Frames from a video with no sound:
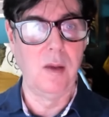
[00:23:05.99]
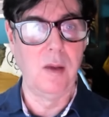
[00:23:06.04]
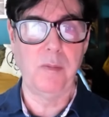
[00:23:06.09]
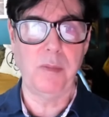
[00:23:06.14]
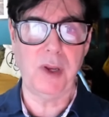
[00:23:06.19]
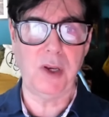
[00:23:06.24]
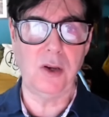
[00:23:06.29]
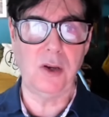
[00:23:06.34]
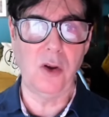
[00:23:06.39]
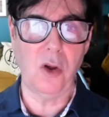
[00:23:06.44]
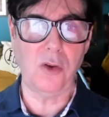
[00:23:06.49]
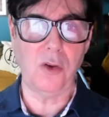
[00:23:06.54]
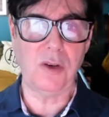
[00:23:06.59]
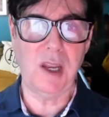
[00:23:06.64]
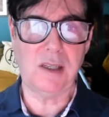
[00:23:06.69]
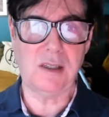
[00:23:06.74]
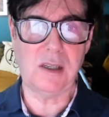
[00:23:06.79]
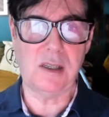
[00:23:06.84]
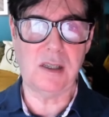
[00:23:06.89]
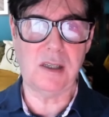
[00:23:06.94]
but not
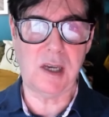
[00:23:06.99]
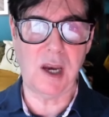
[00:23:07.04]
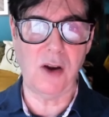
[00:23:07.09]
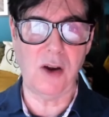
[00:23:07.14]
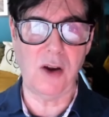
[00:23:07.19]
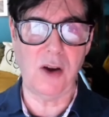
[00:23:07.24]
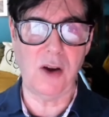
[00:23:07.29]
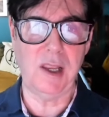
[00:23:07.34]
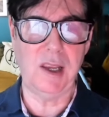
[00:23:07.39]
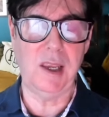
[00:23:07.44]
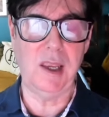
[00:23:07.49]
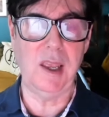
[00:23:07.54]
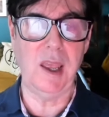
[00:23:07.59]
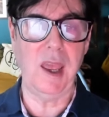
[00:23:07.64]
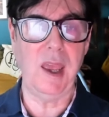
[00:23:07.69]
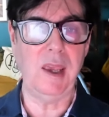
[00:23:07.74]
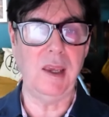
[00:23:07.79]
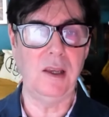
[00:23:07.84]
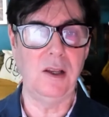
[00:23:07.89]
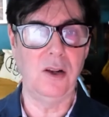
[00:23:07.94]
necessarily
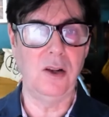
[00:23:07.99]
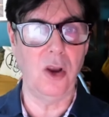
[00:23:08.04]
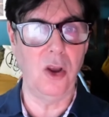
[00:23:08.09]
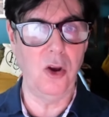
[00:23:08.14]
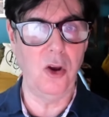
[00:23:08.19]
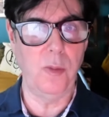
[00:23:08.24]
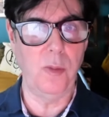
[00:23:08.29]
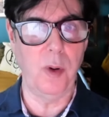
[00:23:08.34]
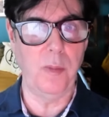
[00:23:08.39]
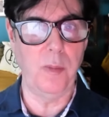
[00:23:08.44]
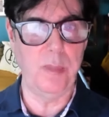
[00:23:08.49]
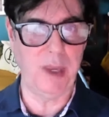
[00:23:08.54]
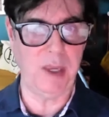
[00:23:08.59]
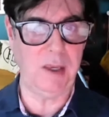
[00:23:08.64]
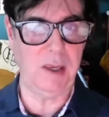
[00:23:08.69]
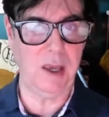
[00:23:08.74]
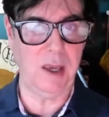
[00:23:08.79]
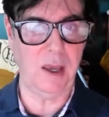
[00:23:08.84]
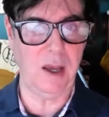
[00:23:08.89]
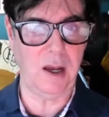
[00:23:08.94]
a global P
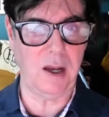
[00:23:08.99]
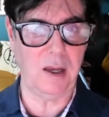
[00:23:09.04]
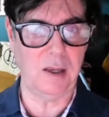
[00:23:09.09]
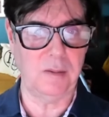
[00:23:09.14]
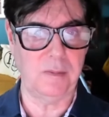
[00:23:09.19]
K I.